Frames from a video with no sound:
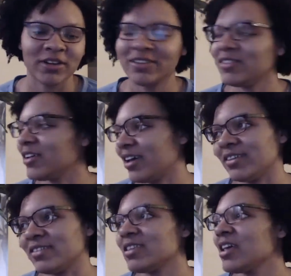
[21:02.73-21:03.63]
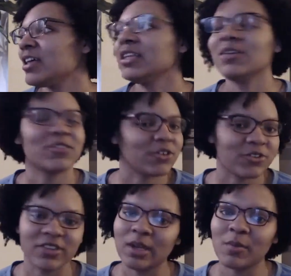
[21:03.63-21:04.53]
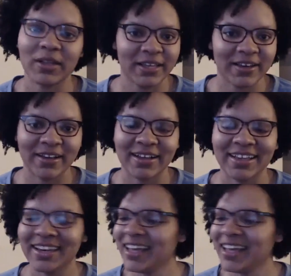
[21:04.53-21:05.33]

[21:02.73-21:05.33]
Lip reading: just leave it to Christina Milian.